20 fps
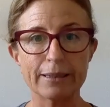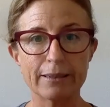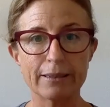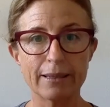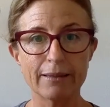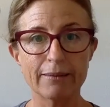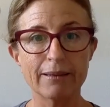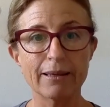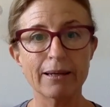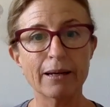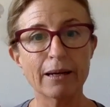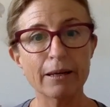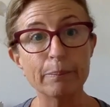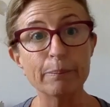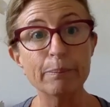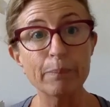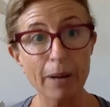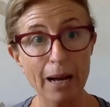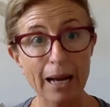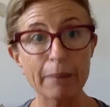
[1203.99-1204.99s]
And then
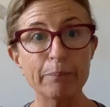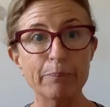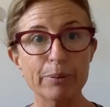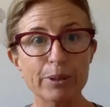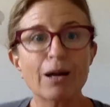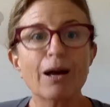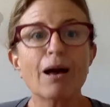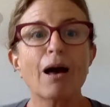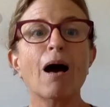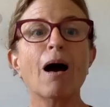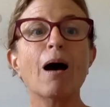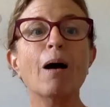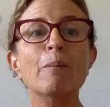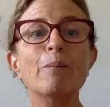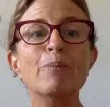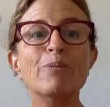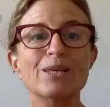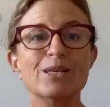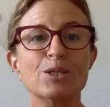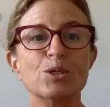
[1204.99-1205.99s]
I
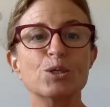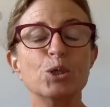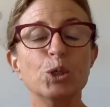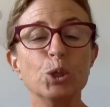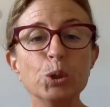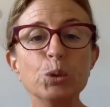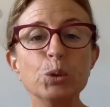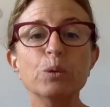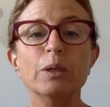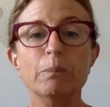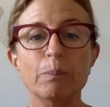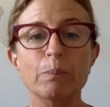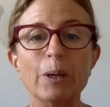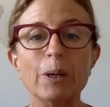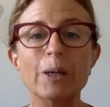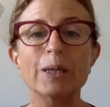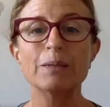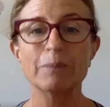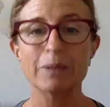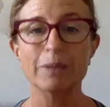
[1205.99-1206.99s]
become this new
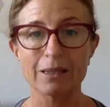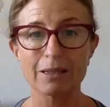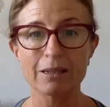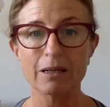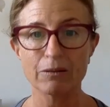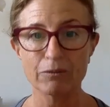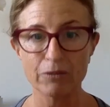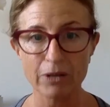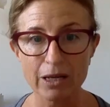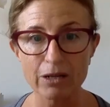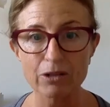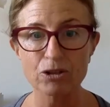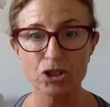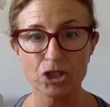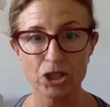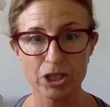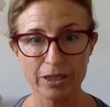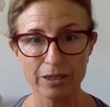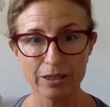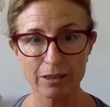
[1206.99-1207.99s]
embodiment of
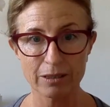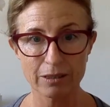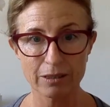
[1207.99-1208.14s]
energy.